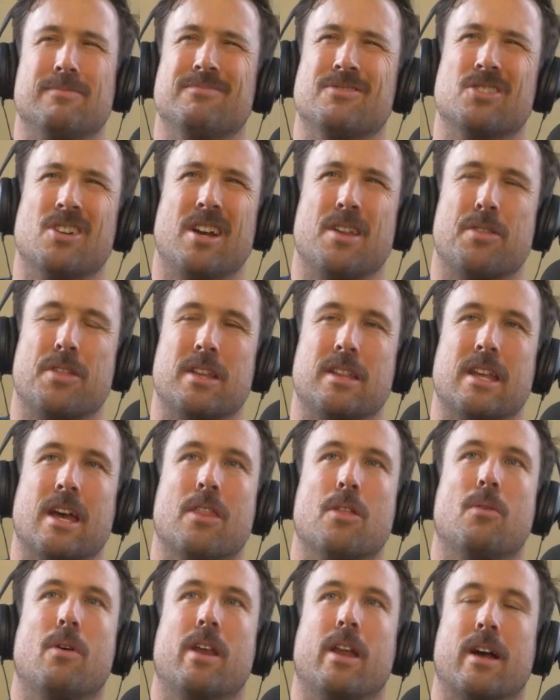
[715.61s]
I'm trying to think. The
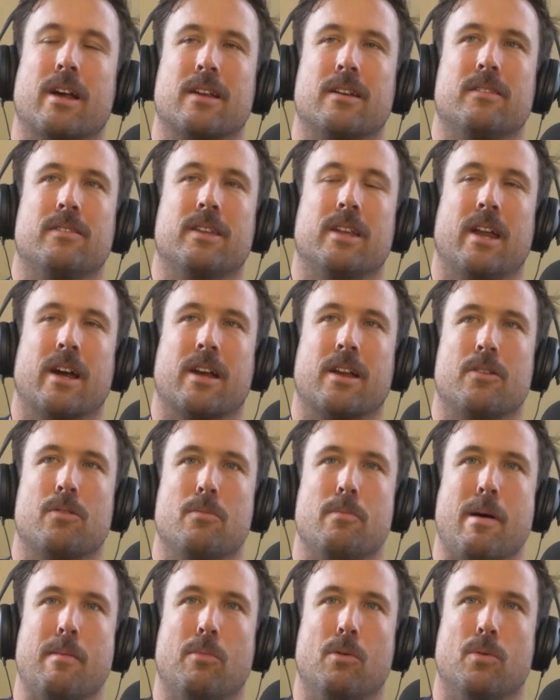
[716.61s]
other one I can that I can
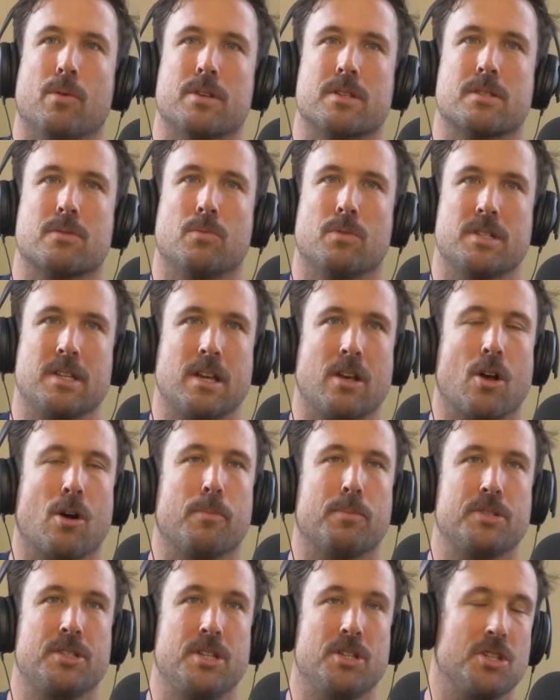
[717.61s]
remember was was in
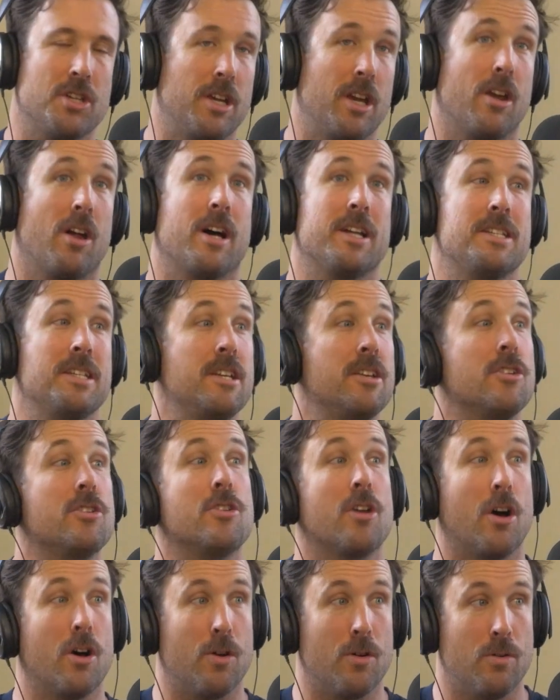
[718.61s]
competition, and I didn't
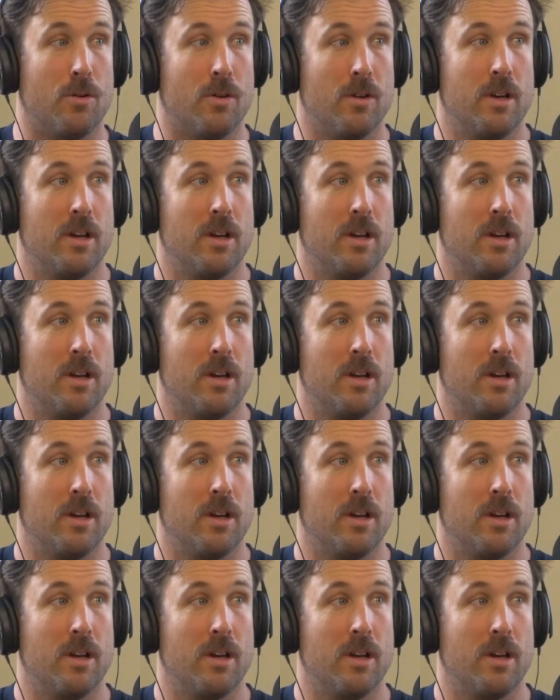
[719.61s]
know.